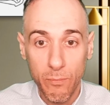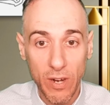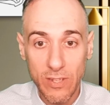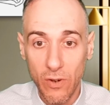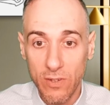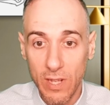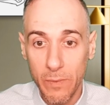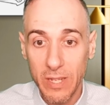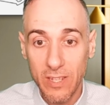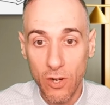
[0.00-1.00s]
Price struggles a
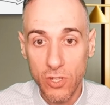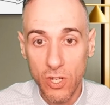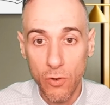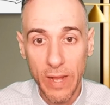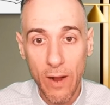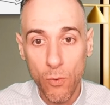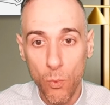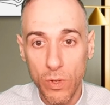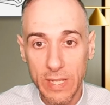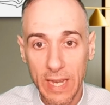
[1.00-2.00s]
little bit, starts to go down.
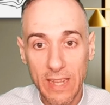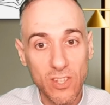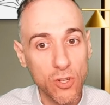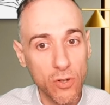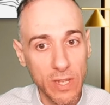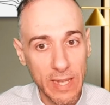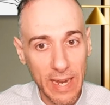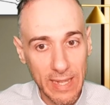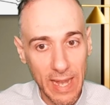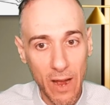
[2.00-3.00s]
Once again, start to
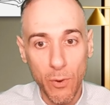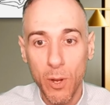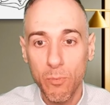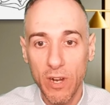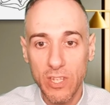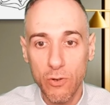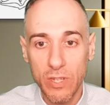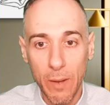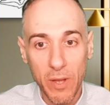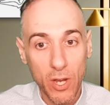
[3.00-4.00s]
take it down. Price
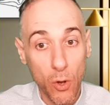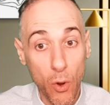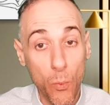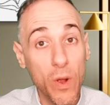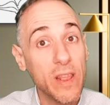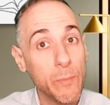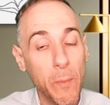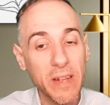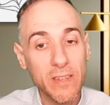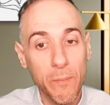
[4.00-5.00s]
goes up, going with the
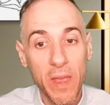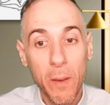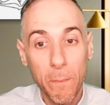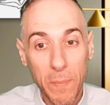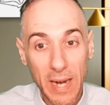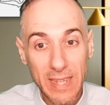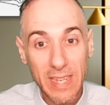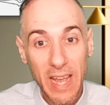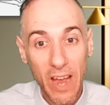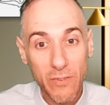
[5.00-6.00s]
momentum.
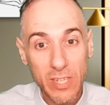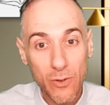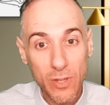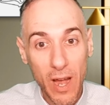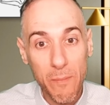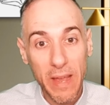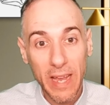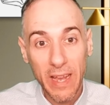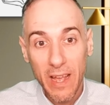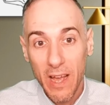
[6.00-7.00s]
But every single time
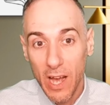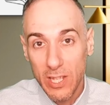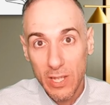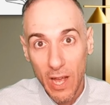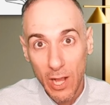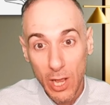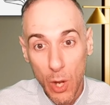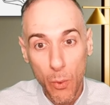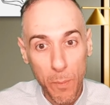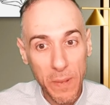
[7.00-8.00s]
making a
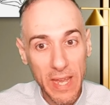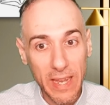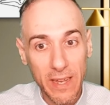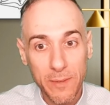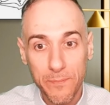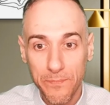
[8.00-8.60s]
lower peak.